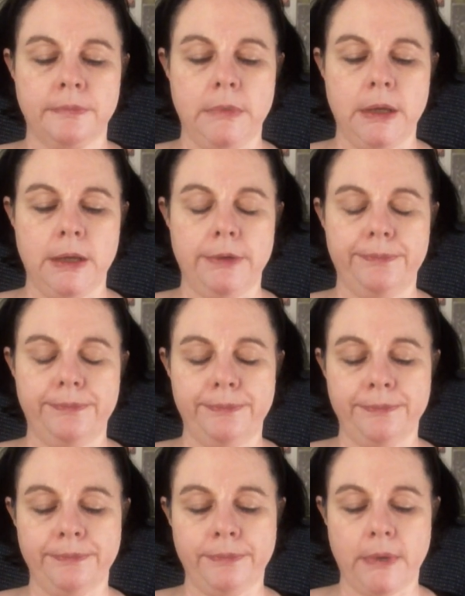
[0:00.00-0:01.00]
Now,
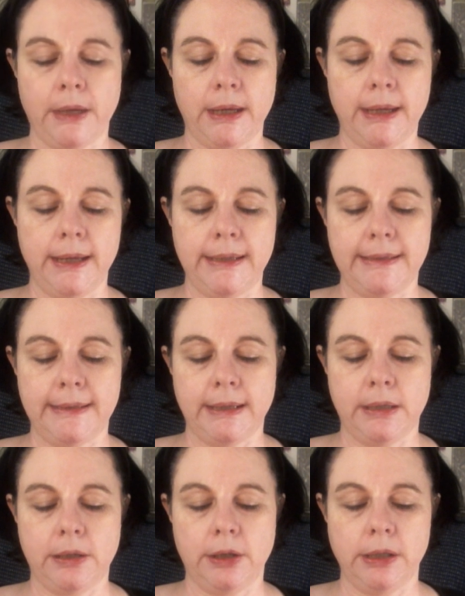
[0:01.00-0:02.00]
he
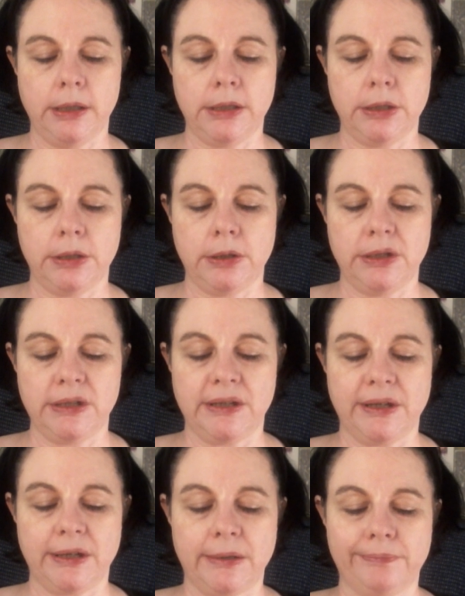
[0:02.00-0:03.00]
said I need to use
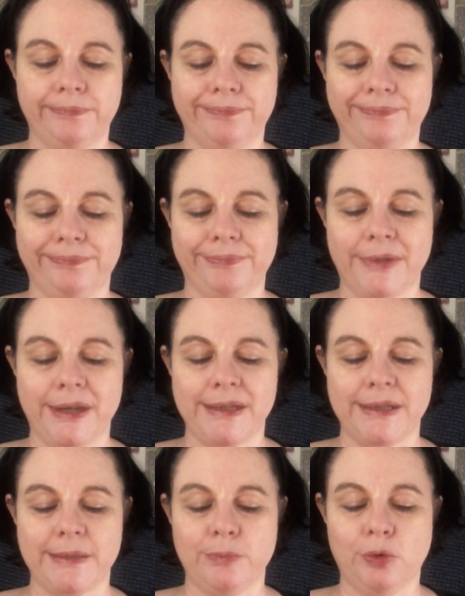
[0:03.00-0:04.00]
like a
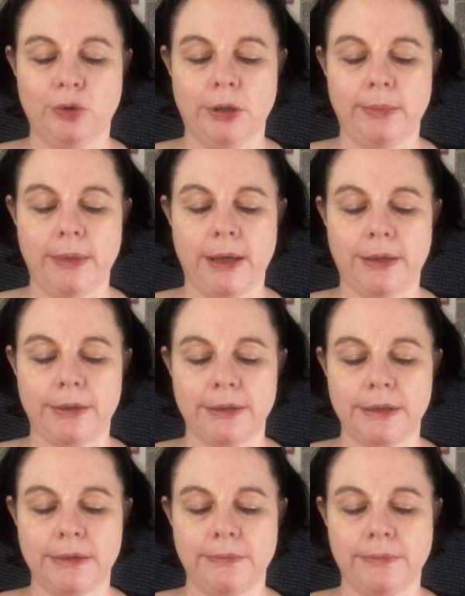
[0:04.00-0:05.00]
small
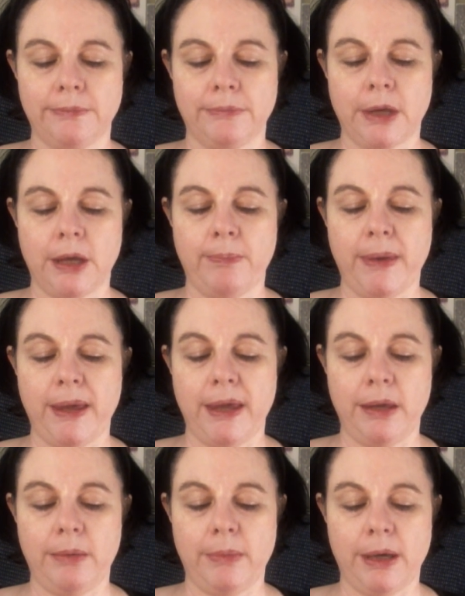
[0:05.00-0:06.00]
amount, a
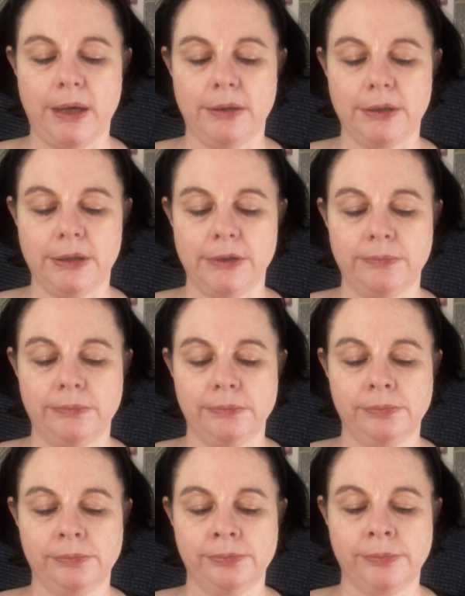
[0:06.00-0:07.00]
pea amount.
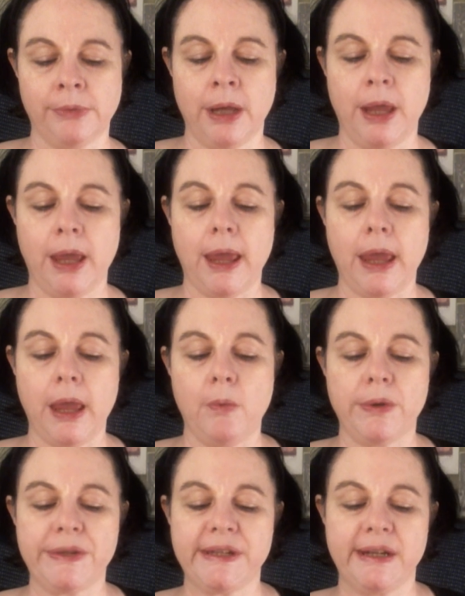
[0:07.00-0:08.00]
It
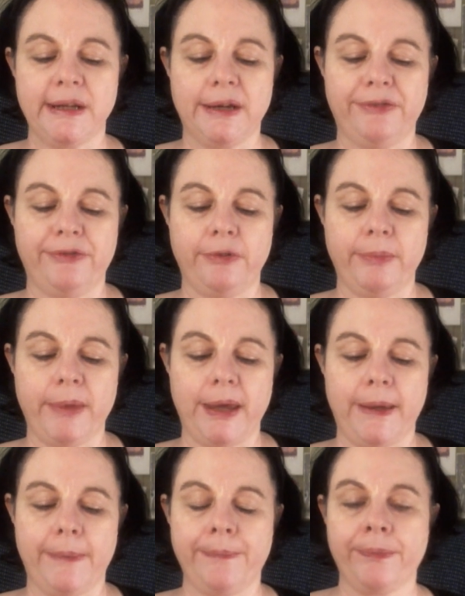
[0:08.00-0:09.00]
wasn't enough for
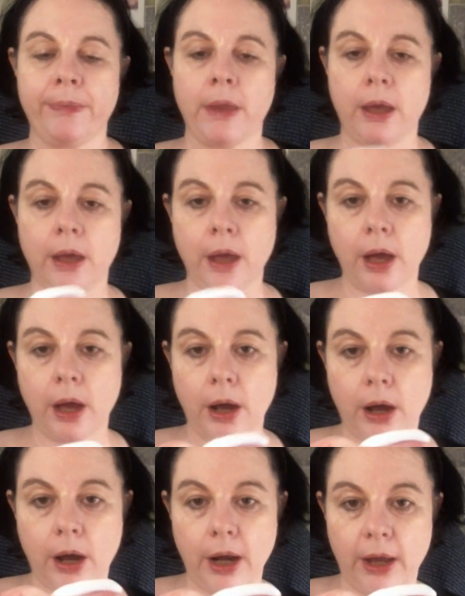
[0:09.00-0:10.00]
me.
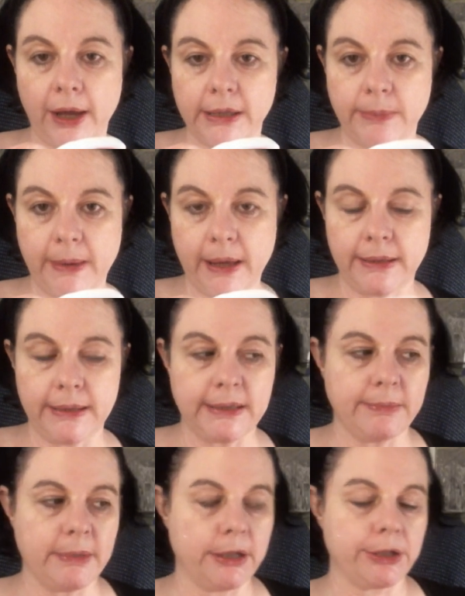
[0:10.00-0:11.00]
I liked about
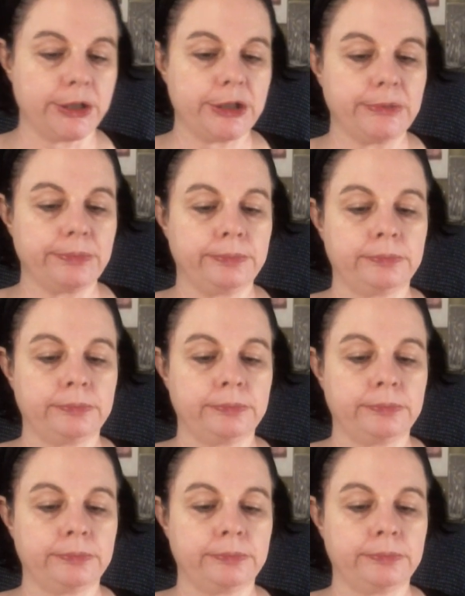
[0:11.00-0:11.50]
this much.